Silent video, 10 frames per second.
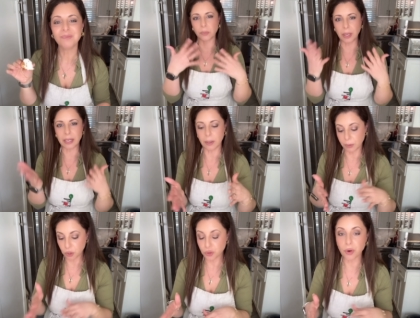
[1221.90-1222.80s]
Okay, now I'm
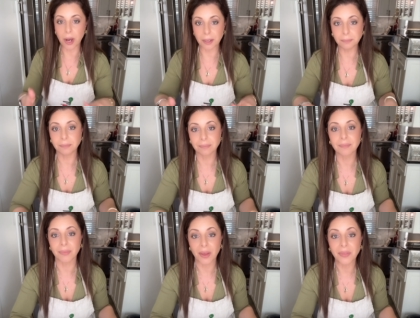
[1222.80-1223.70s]
going to try
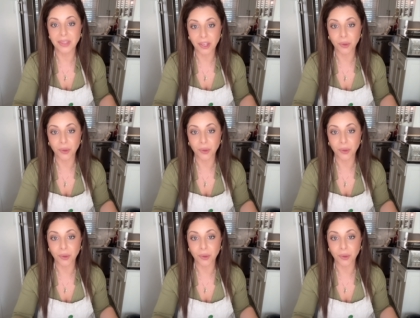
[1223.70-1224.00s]
the